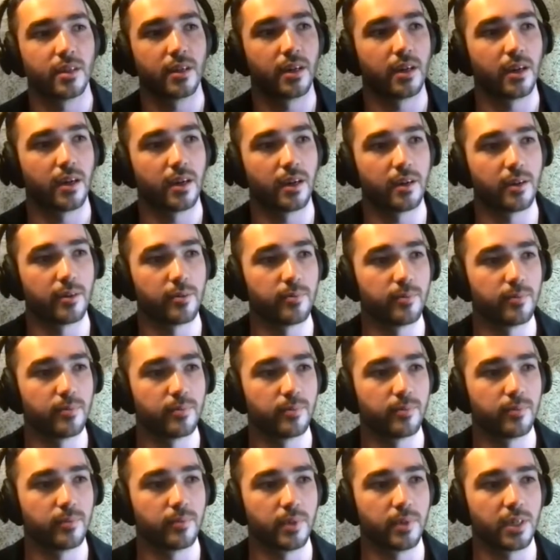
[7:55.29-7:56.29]
a
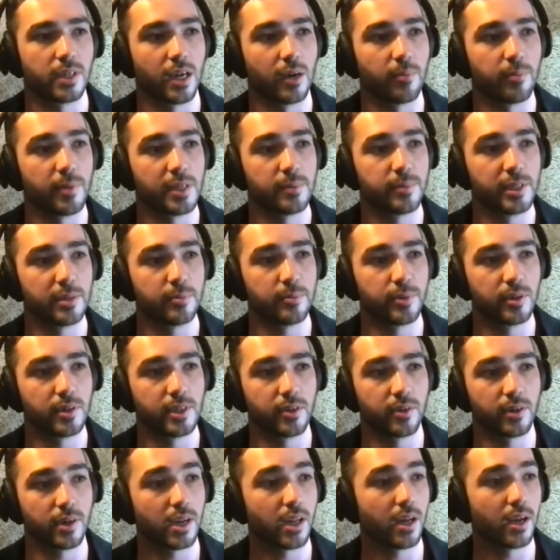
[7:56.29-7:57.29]
company being purely
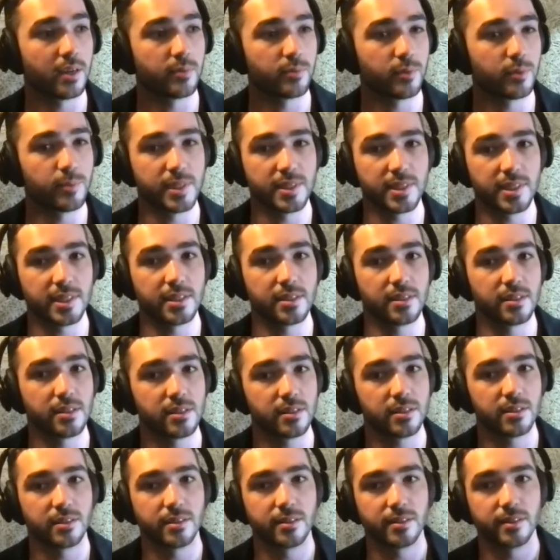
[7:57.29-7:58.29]
online would be seen
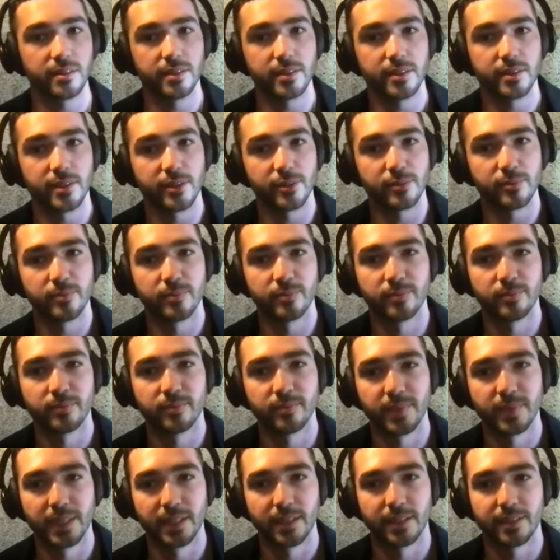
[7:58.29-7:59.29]
as
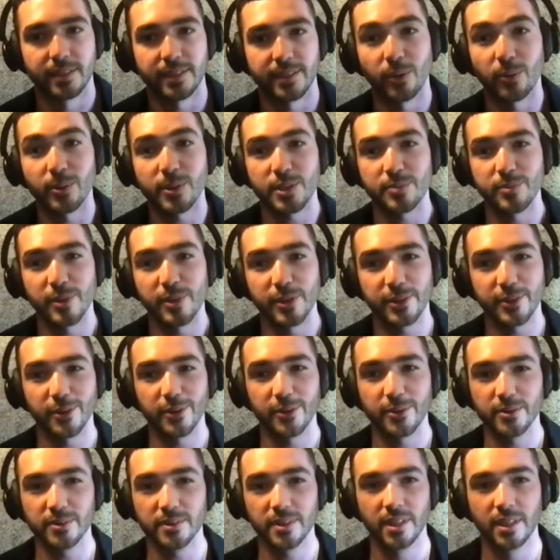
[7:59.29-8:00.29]
the ultimate
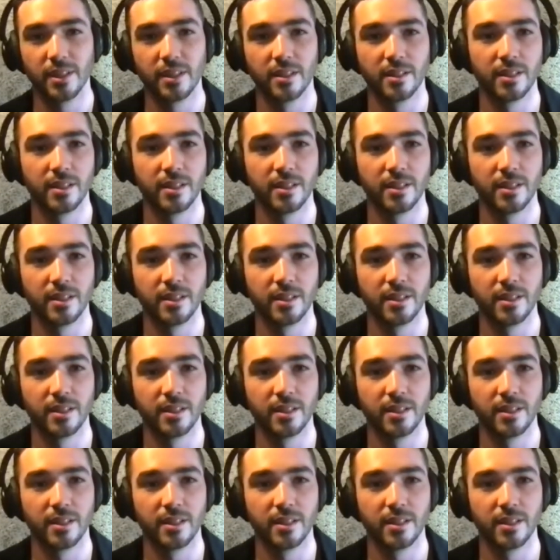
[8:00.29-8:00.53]
goal,